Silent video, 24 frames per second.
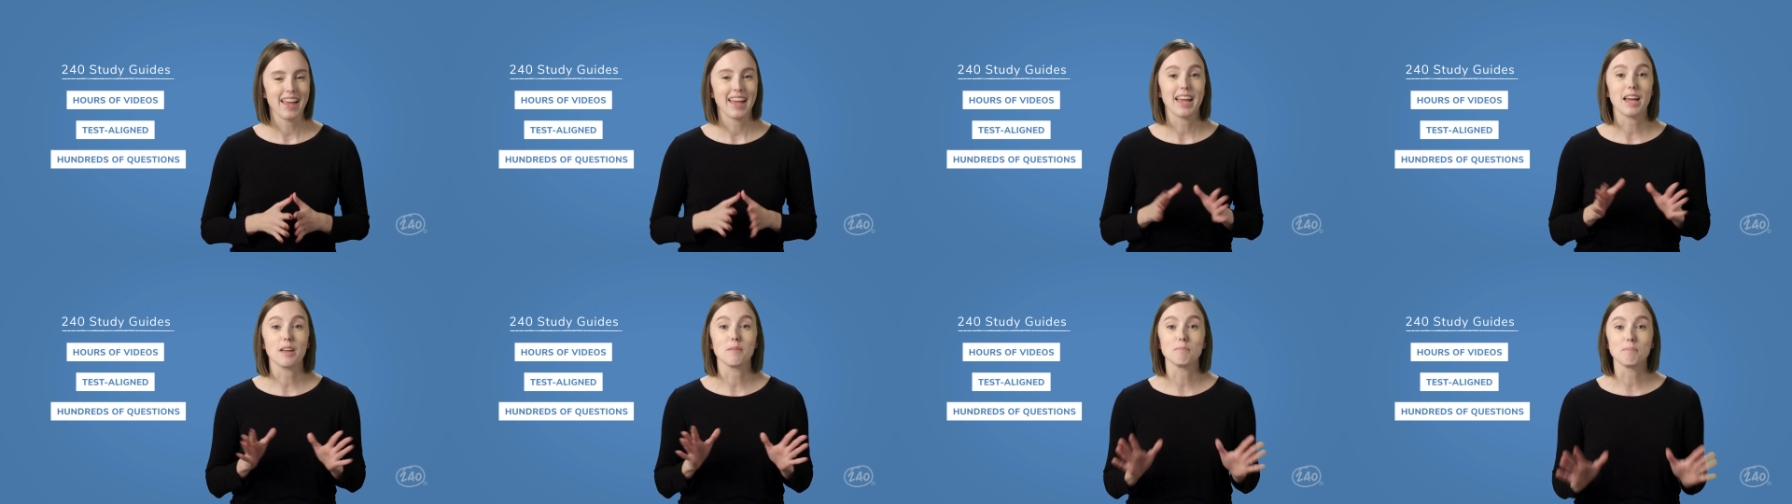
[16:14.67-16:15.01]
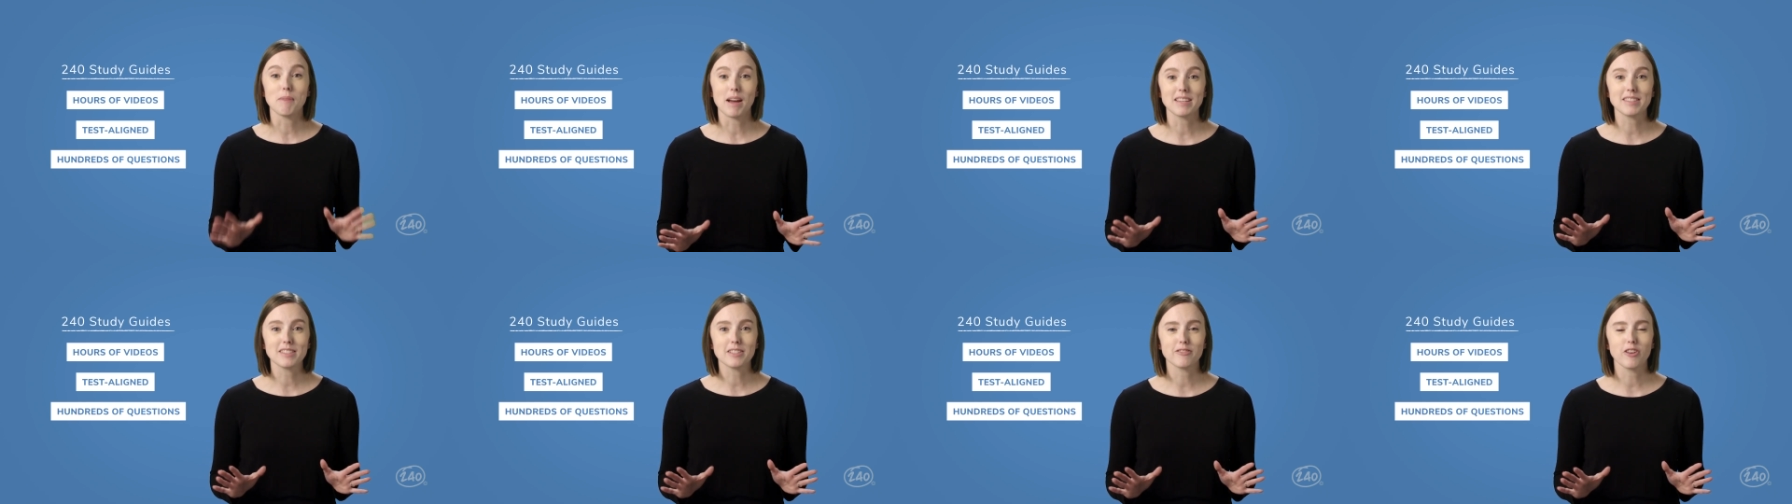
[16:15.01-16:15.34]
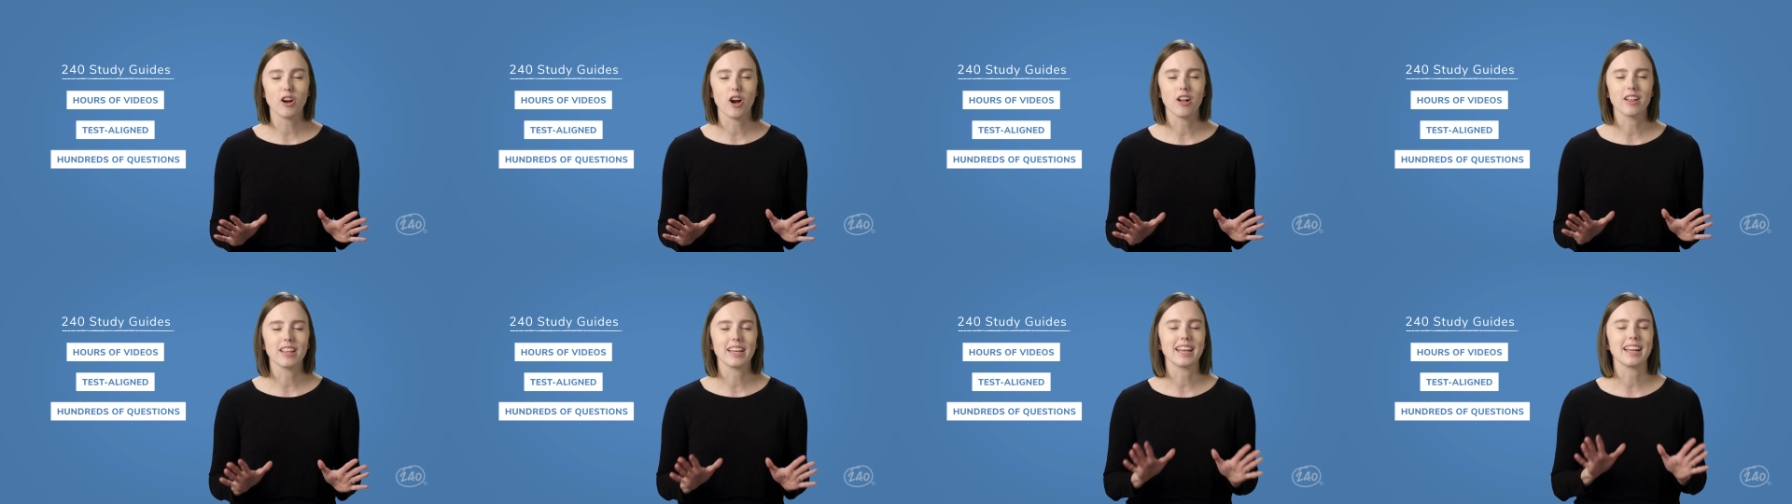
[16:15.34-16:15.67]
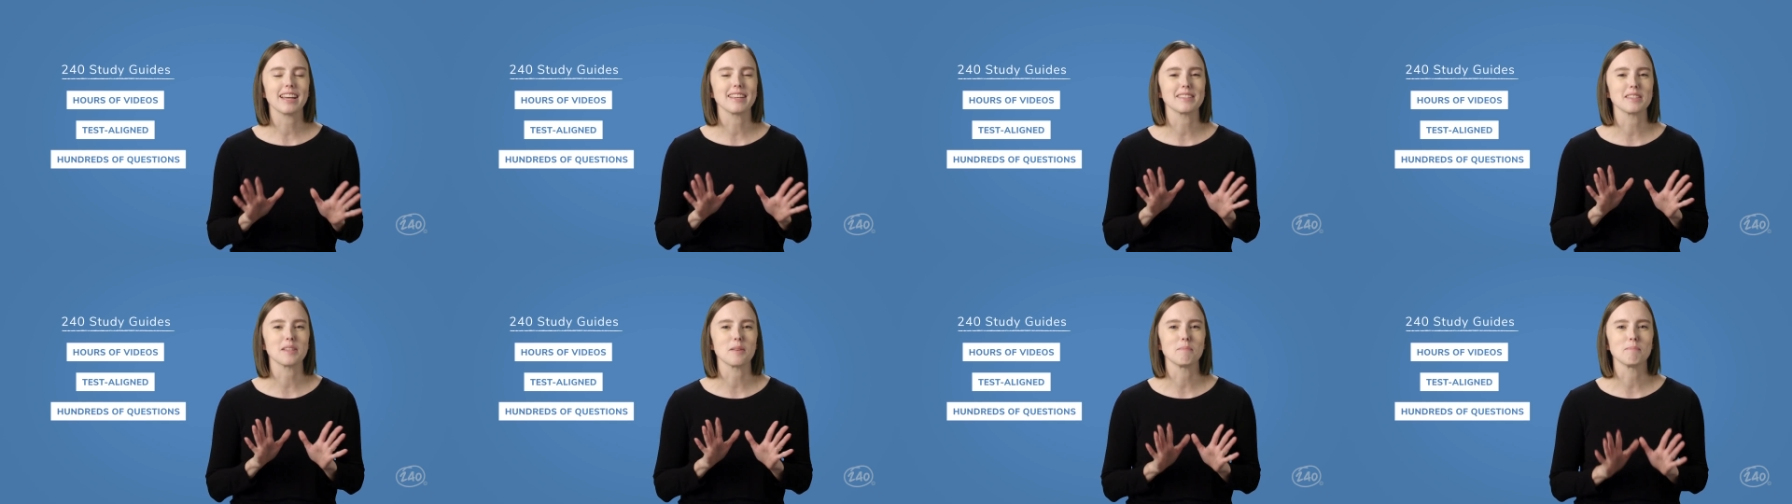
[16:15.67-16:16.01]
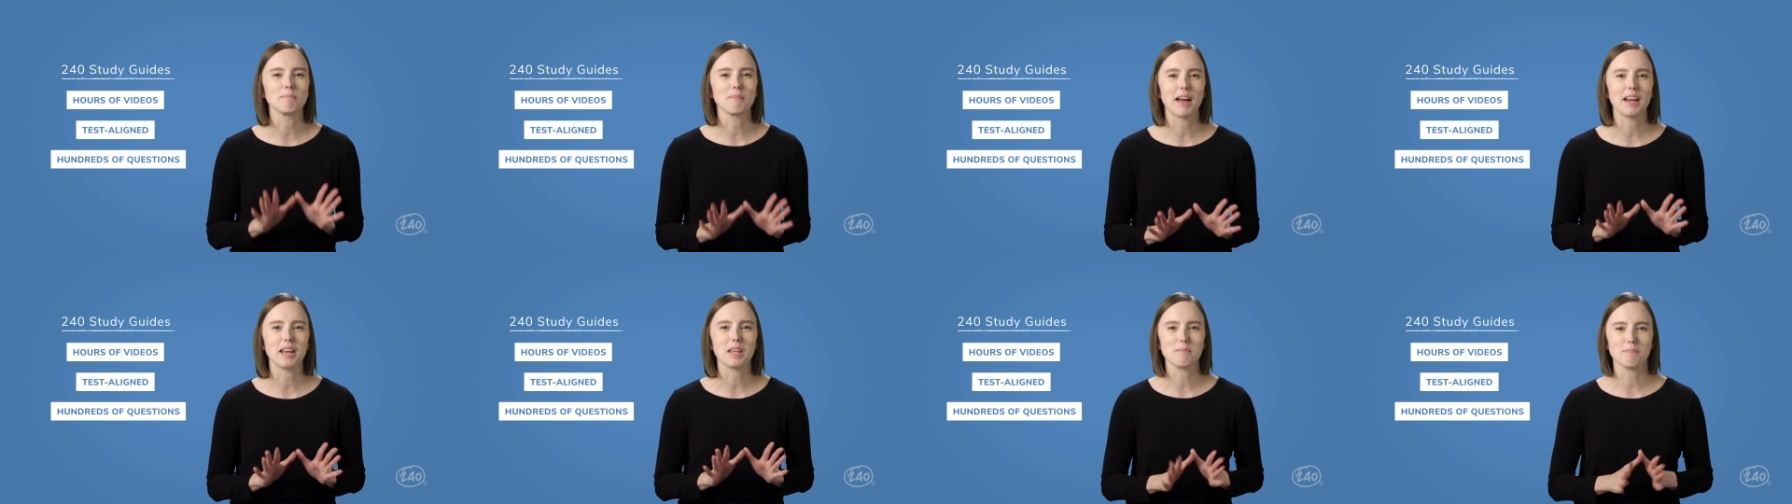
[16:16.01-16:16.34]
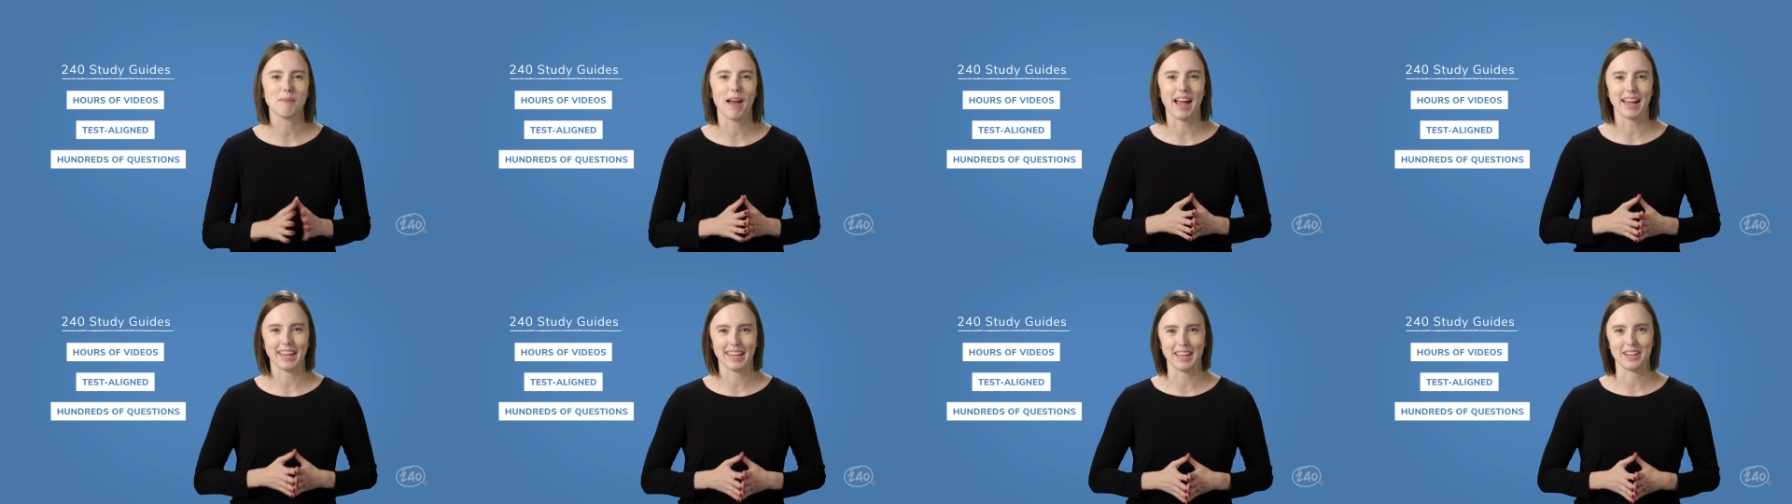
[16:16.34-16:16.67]
And best of all, it has the money
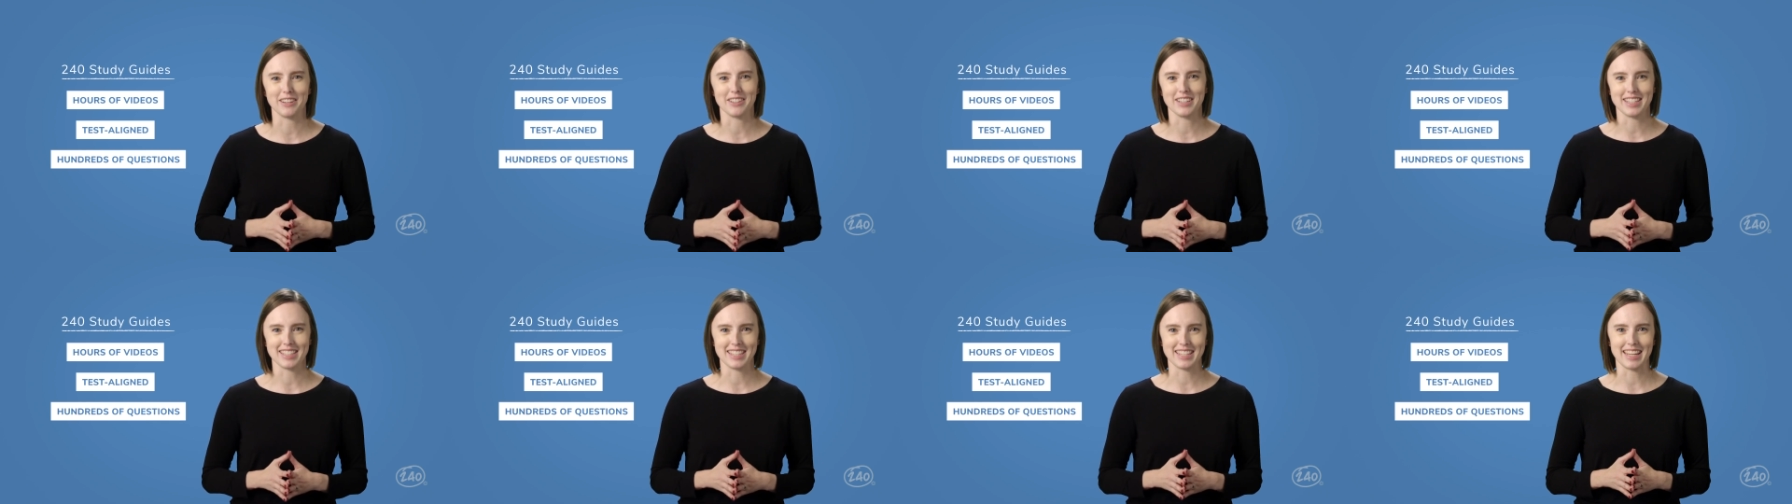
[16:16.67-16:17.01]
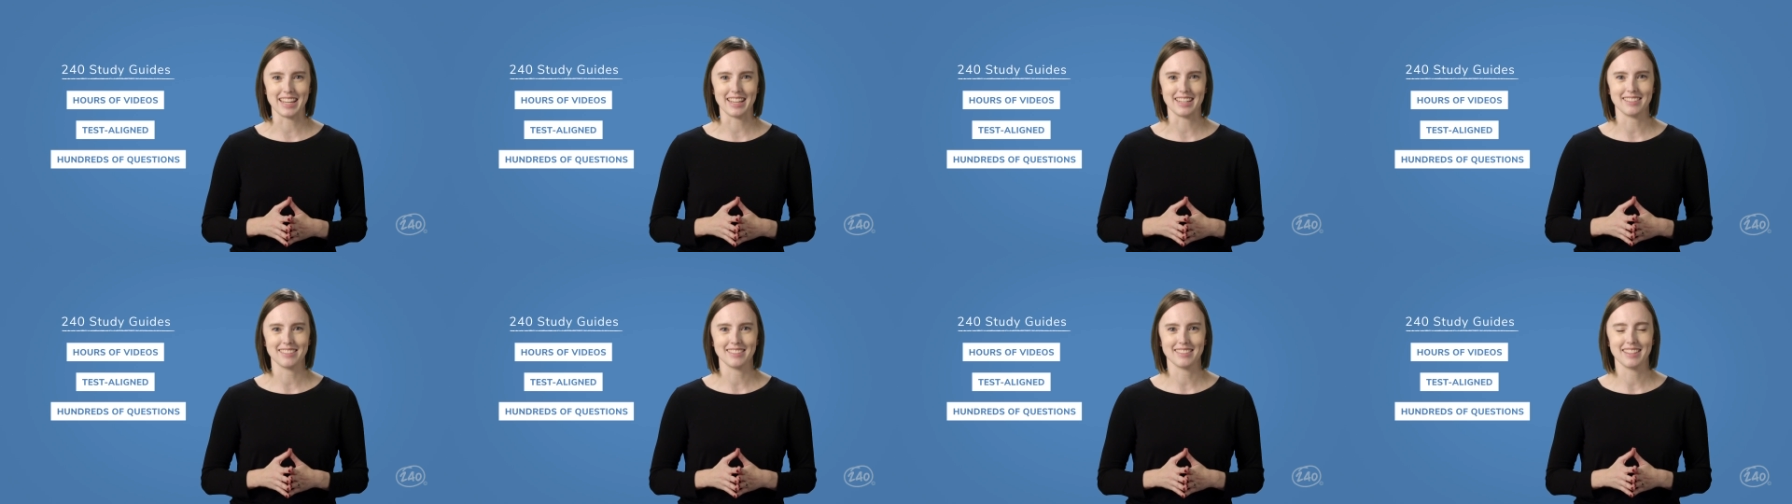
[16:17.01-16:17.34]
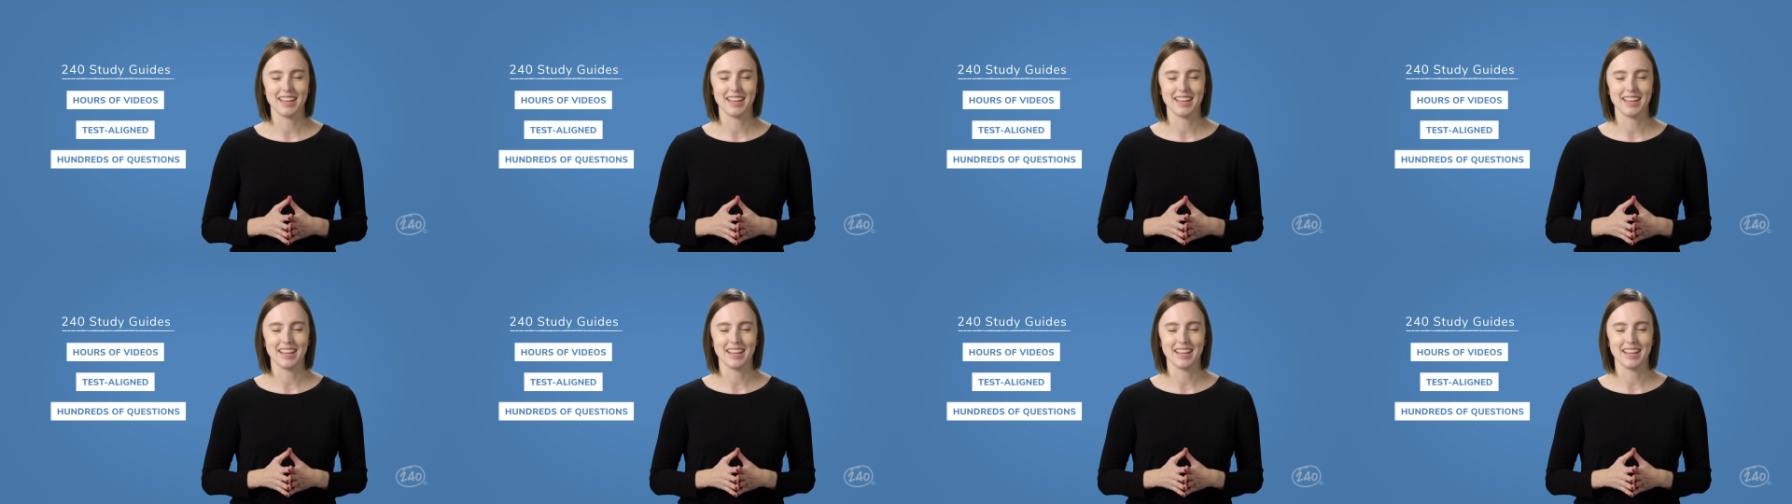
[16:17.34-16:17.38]
back guarantee.